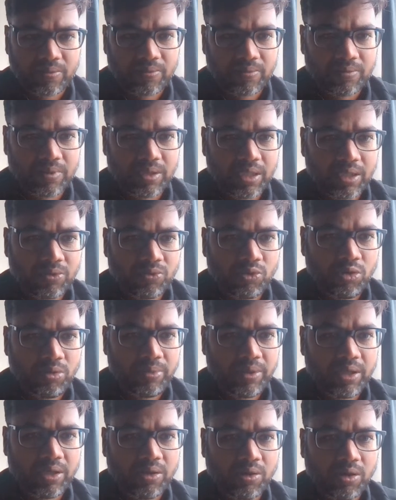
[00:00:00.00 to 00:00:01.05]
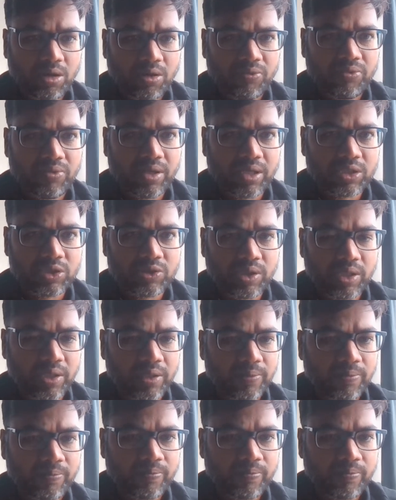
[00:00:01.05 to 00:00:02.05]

there could be lot of, actually,